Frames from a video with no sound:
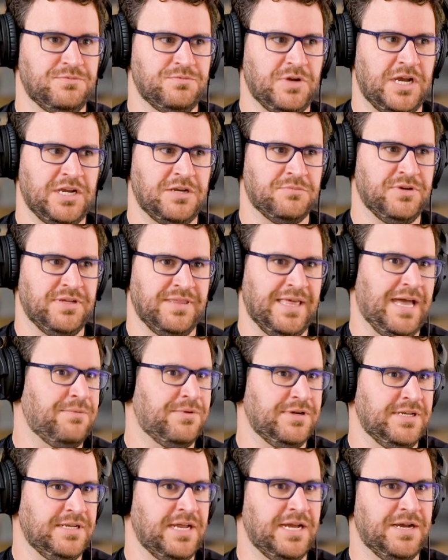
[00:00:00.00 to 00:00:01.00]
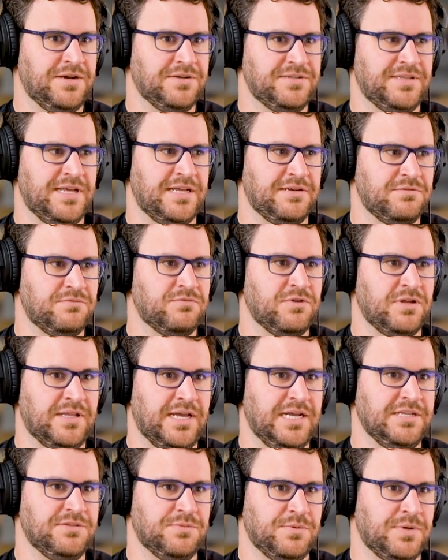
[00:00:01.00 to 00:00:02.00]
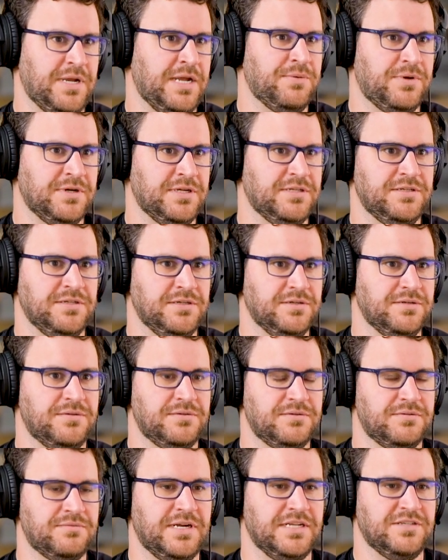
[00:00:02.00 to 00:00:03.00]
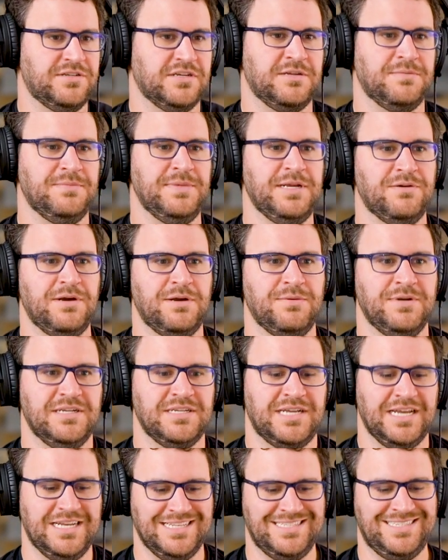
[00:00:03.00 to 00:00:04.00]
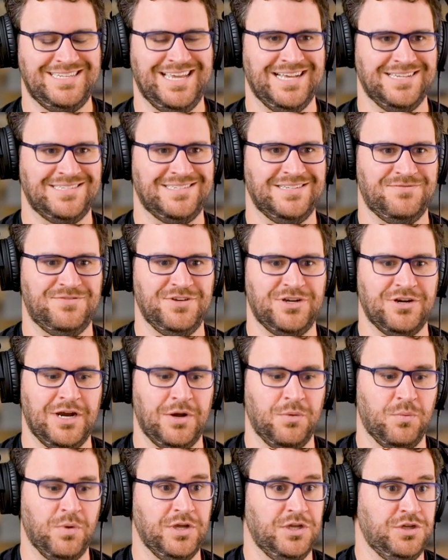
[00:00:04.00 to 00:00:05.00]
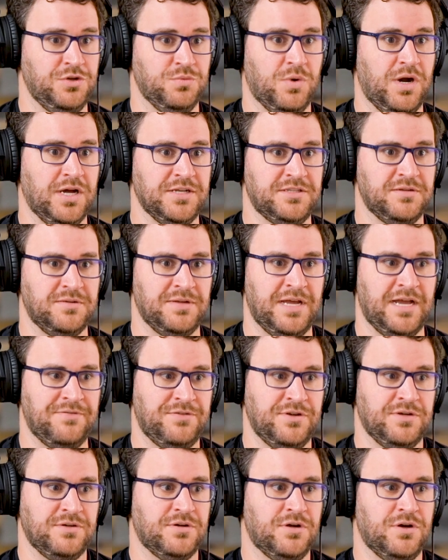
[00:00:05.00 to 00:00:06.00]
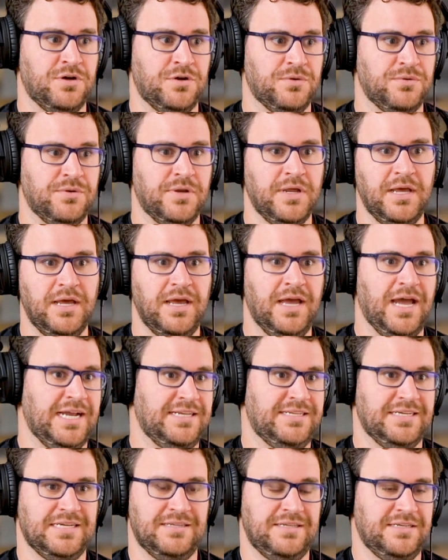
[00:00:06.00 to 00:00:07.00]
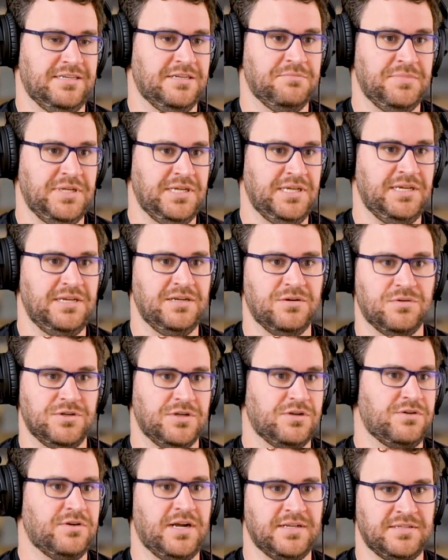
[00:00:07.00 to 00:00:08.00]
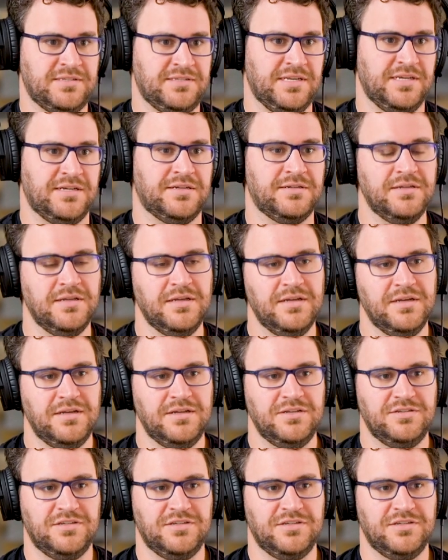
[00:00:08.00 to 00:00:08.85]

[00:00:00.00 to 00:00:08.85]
I could bring that one in house, and that aligns with what I want to do, right? So it can be a great way to kind of test and figure out what you want to have your own high ticket thing to be or to cross sell. Mm-hmm.